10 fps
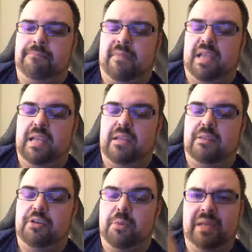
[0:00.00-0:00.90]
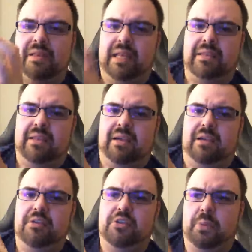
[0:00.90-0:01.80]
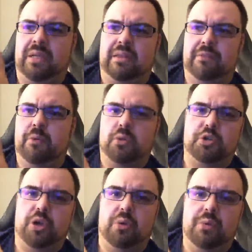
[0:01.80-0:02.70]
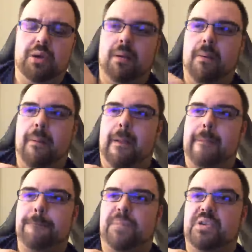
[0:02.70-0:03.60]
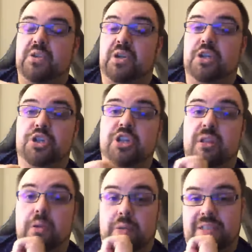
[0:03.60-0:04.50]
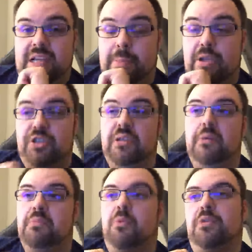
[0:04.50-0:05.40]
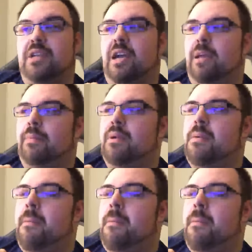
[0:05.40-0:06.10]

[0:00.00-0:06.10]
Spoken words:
doing the full show took a shitload of time, a shitload more time.